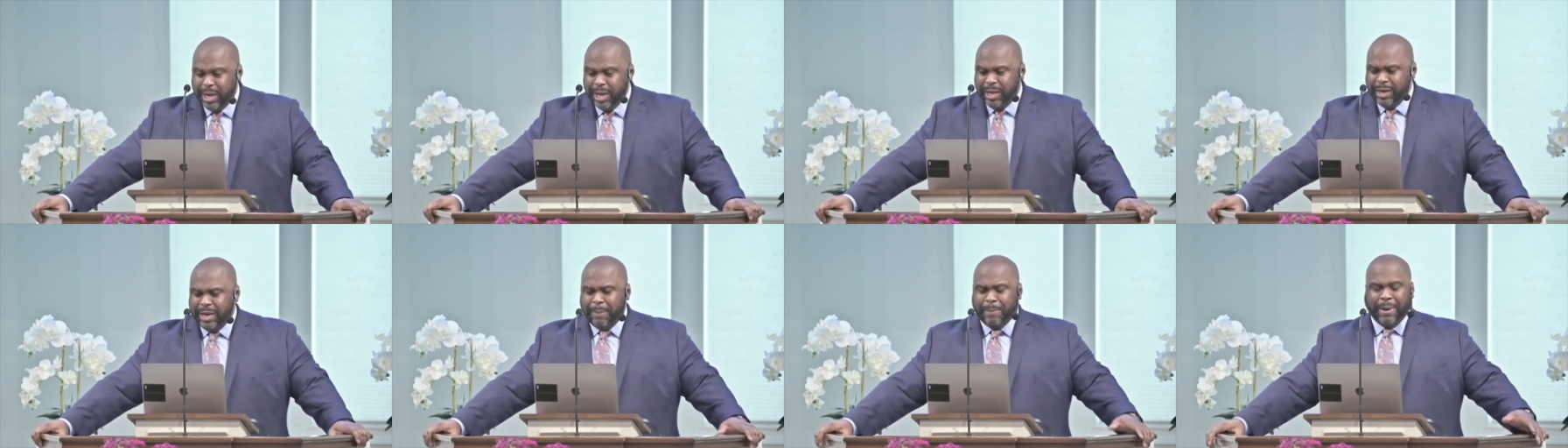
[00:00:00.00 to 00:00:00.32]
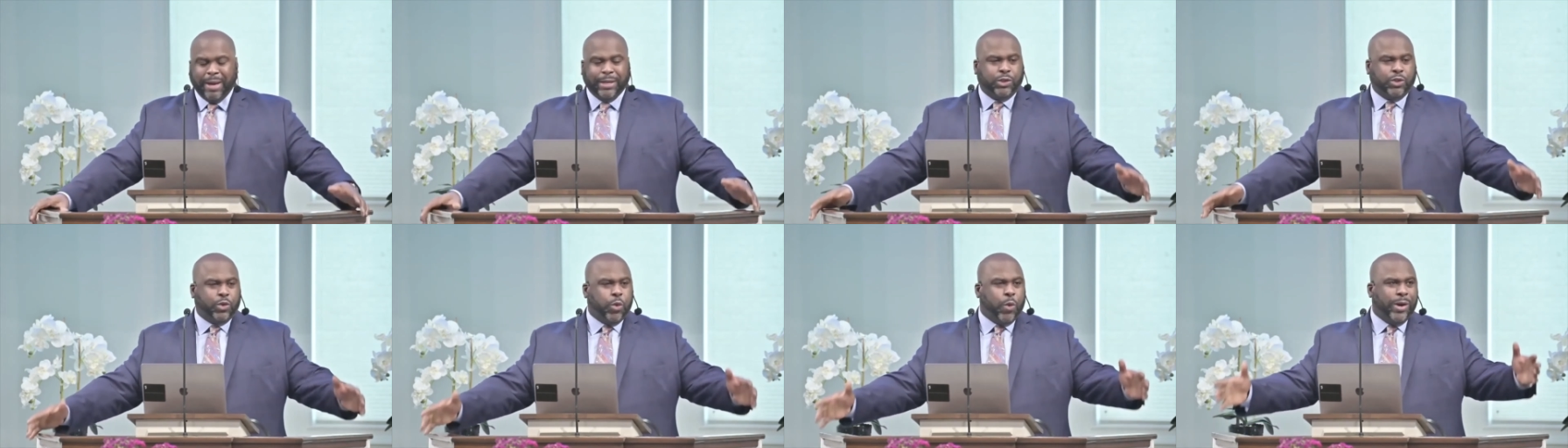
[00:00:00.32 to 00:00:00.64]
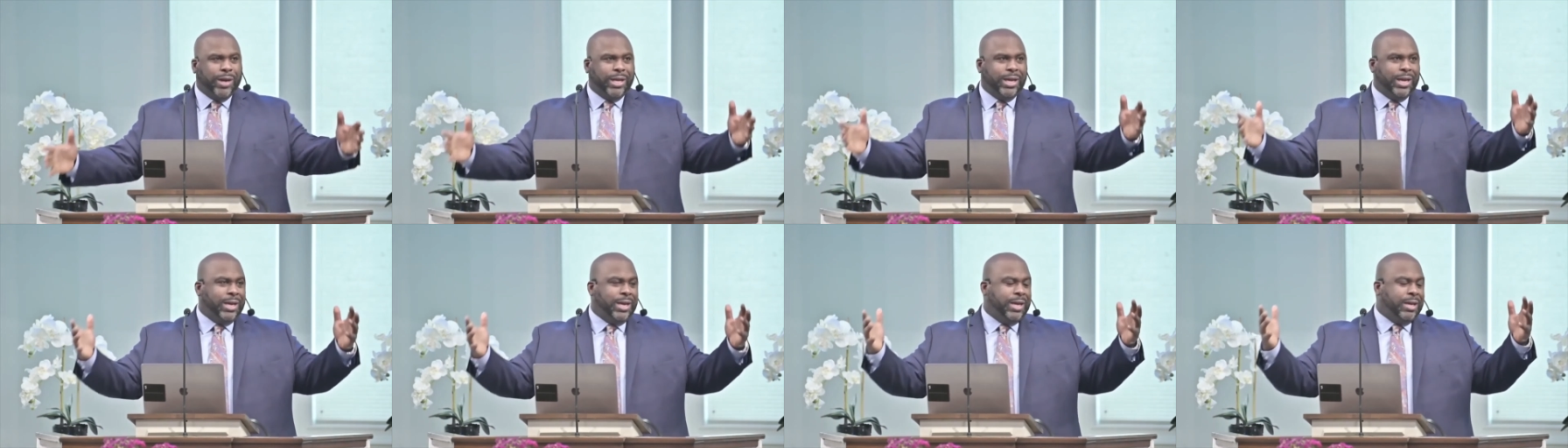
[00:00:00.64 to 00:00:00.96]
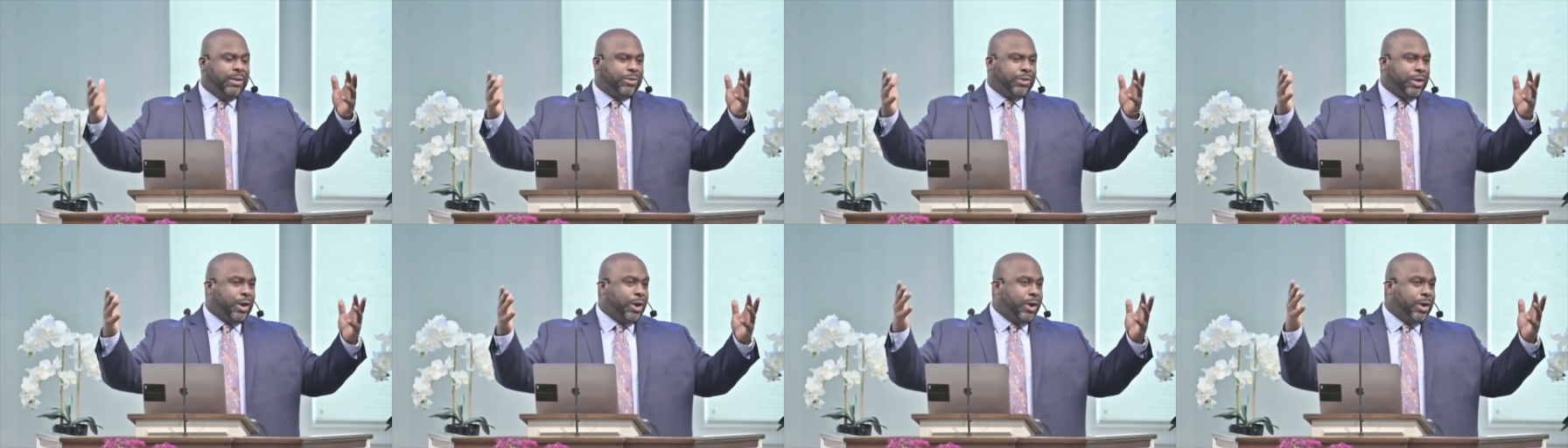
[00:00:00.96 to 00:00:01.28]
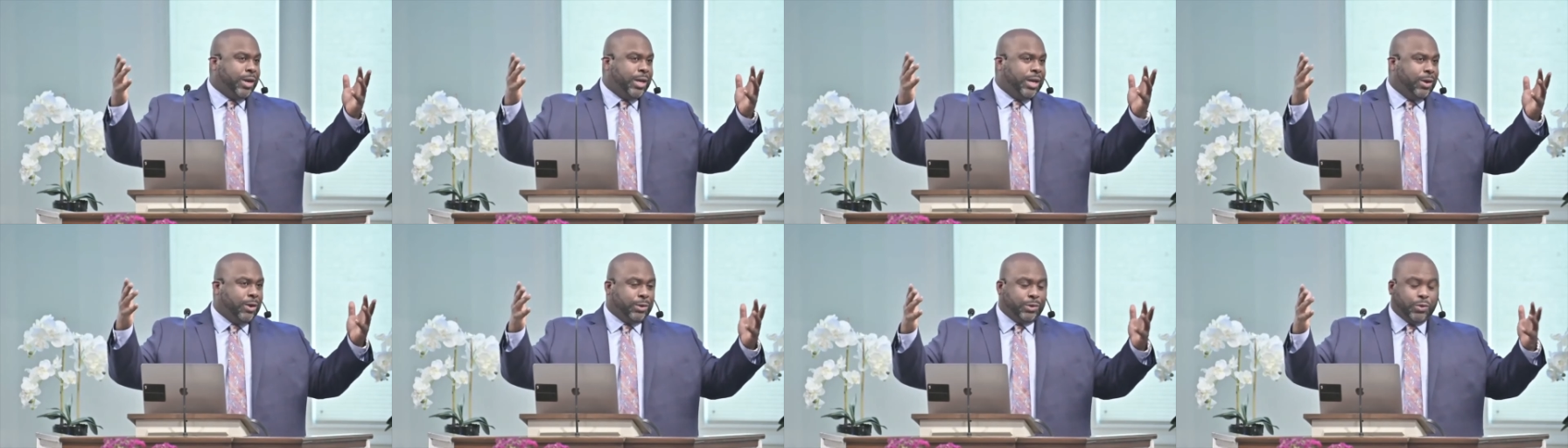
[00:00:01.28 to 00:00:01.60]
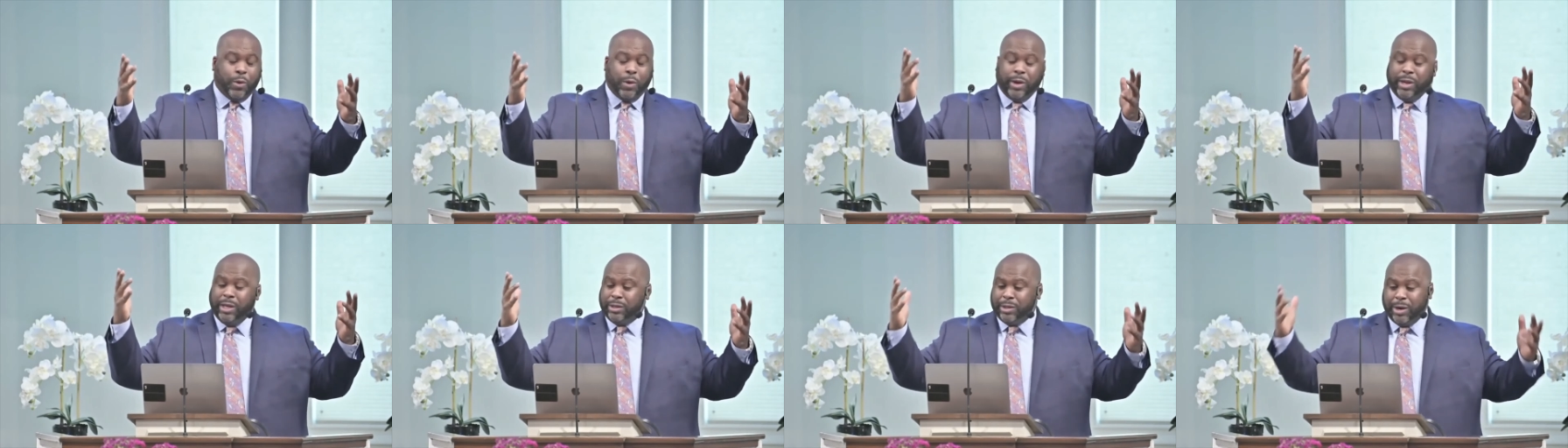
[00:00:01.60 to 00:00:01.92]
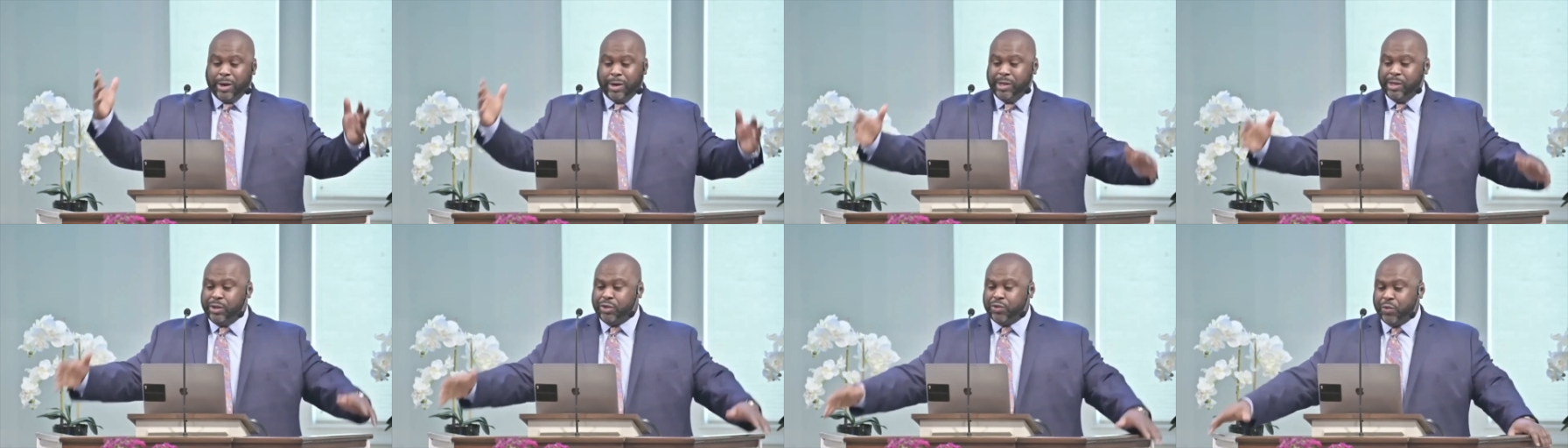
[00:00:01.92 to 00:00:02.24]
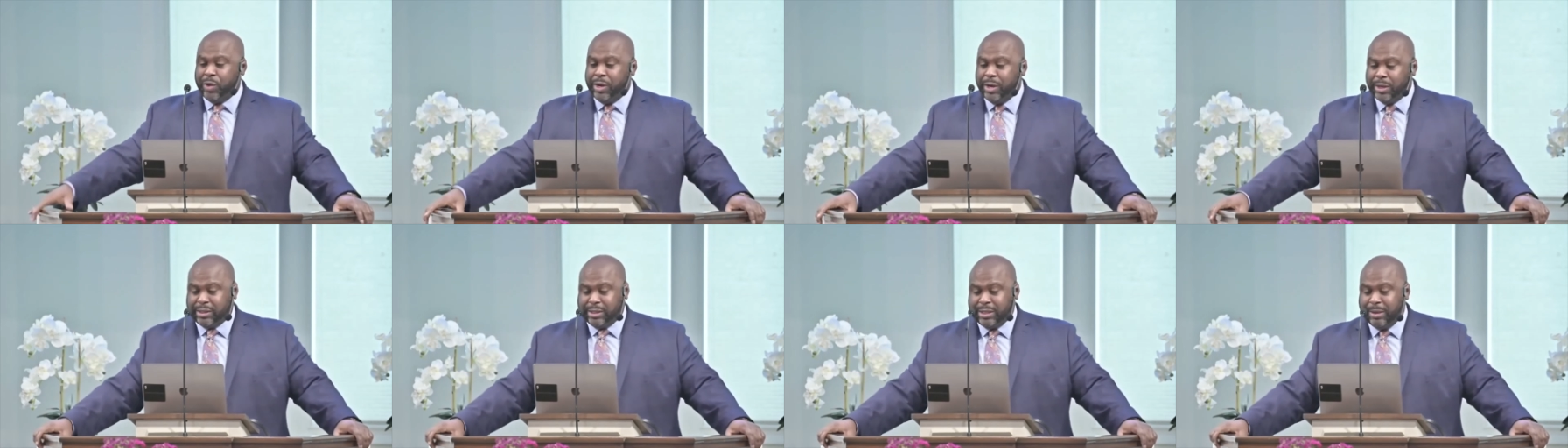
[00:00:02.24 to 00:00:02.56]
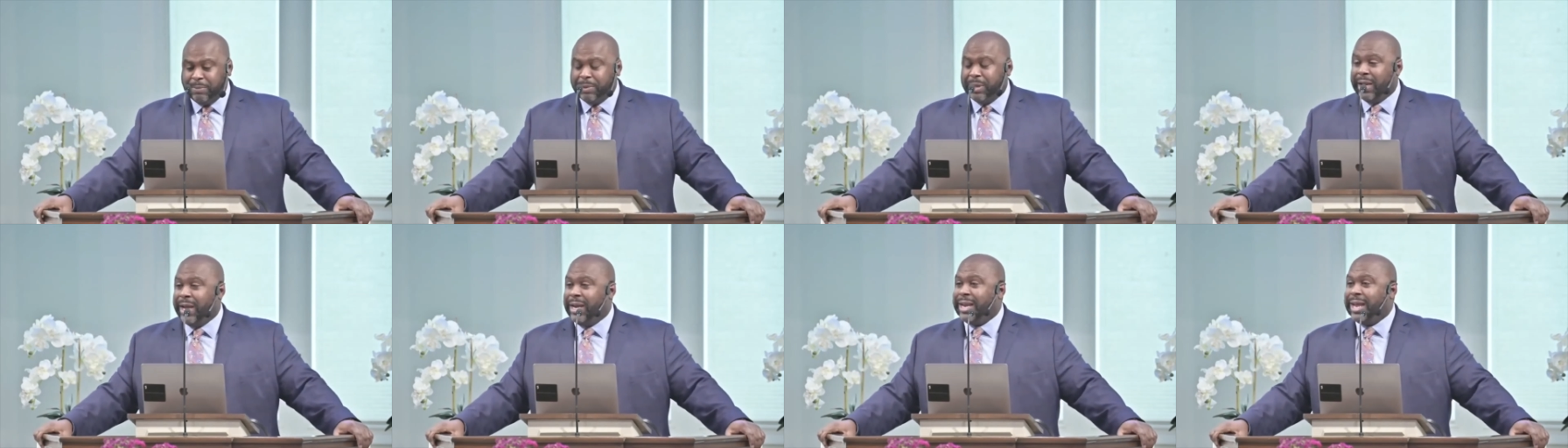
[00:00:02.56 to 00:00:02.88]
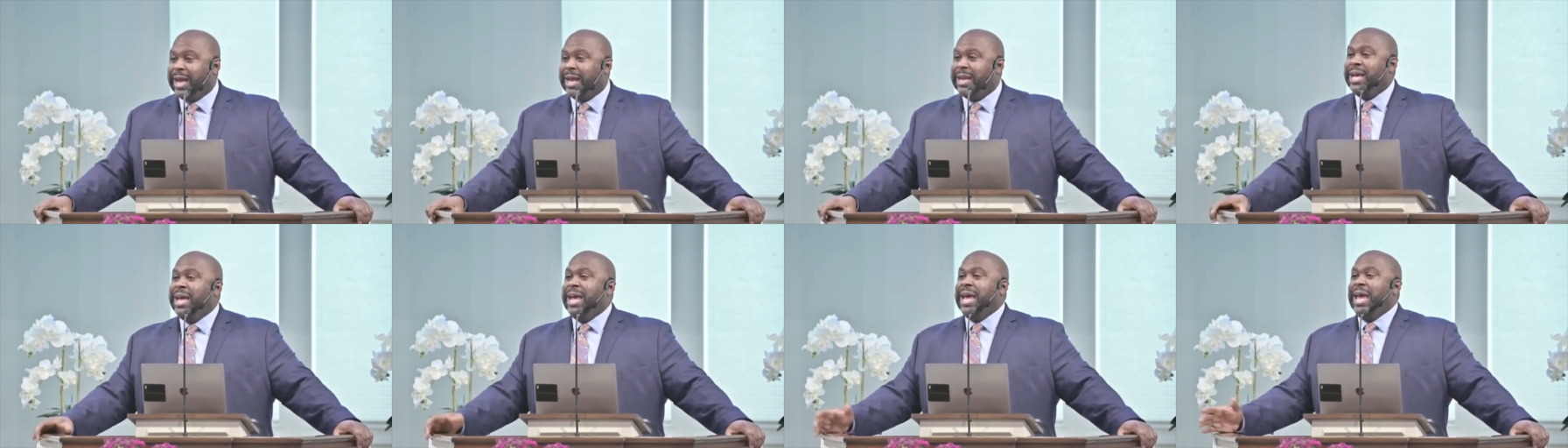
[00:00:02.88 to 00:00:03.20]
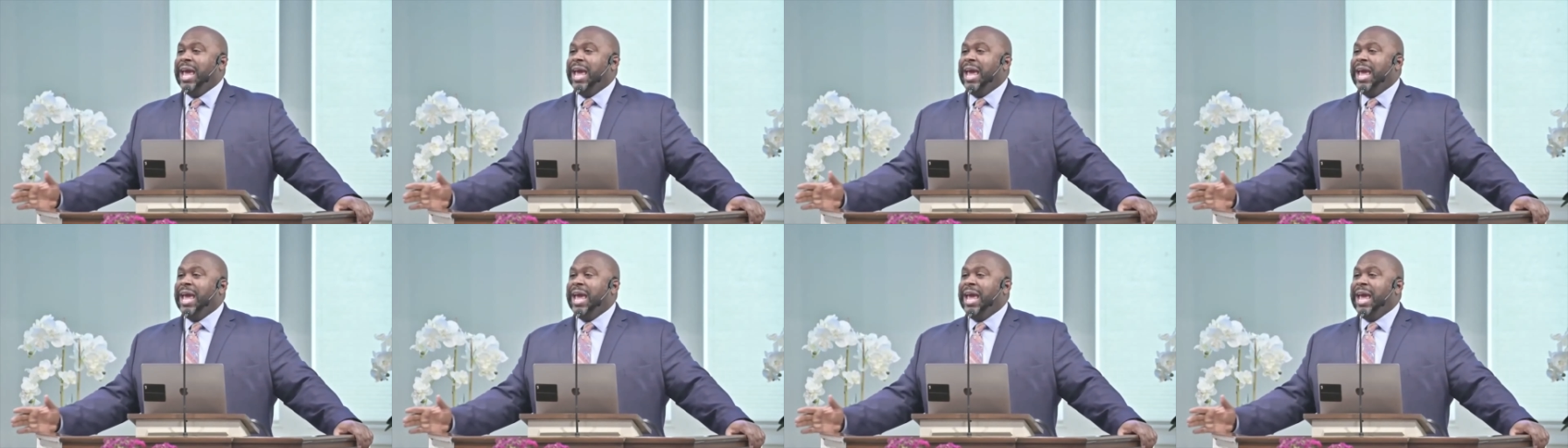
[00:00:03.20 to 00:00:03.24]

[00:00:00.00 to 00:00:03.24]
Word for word: that by 2030 or 2033 or something like that